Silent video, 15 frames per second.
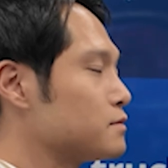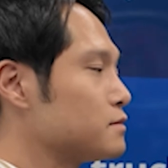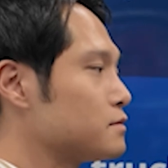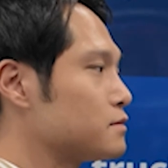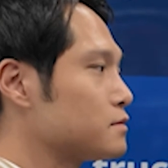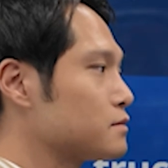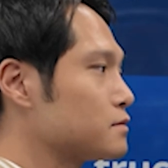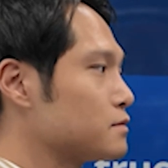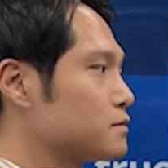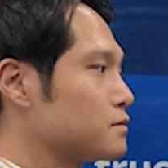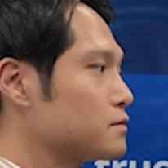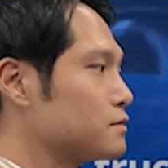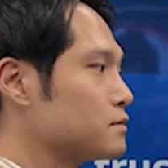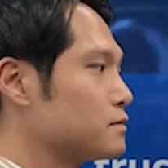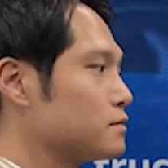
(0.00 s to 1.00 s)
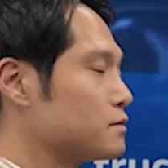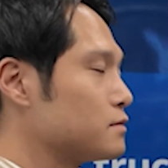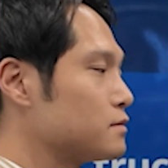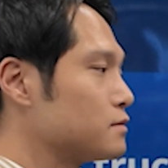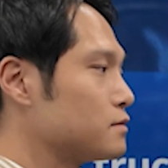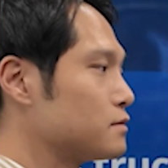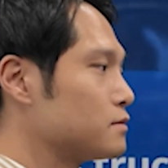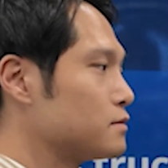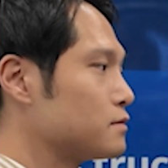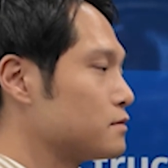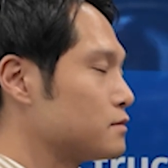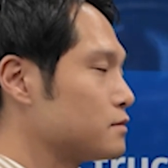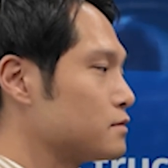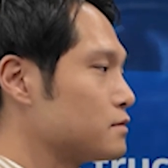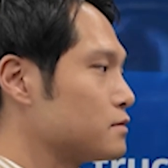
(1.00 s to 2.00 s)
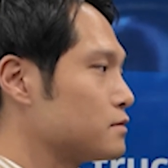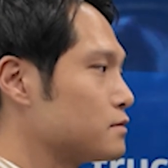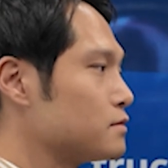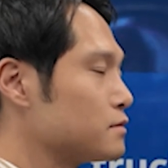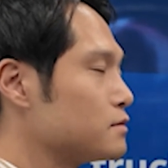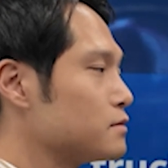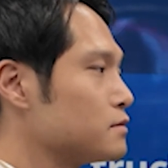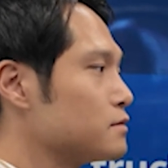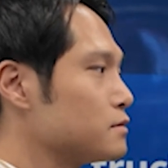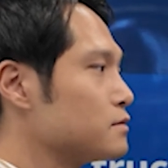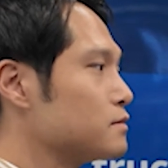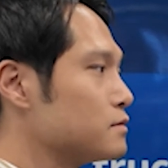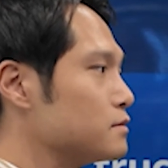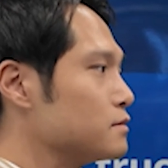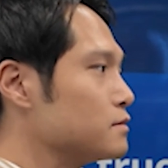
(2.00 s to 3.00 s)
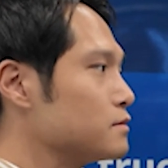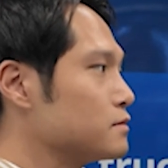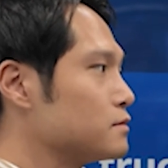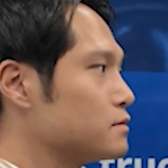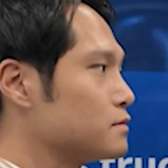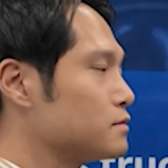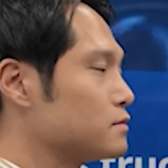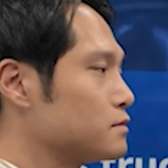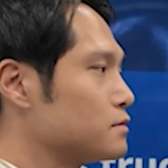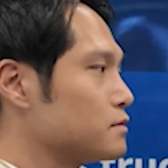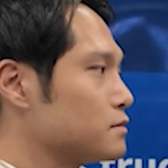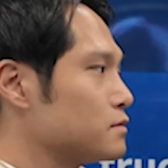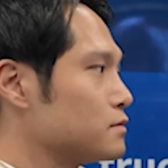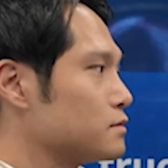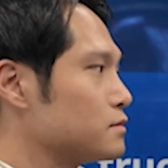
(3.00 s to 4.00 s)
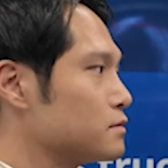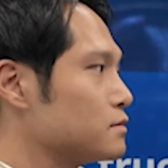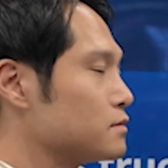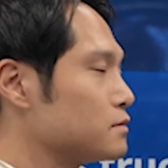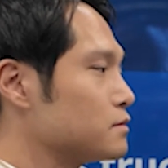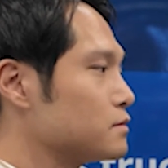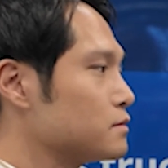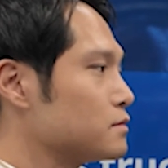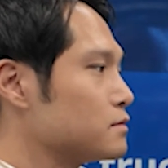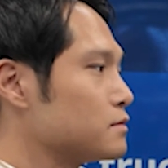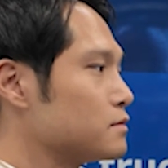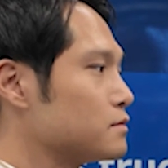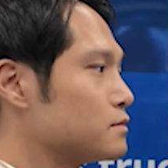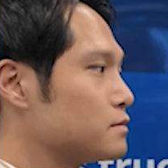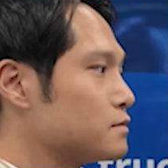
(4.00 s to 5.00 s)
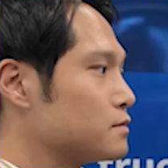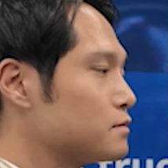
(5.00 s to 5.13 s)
[no speech]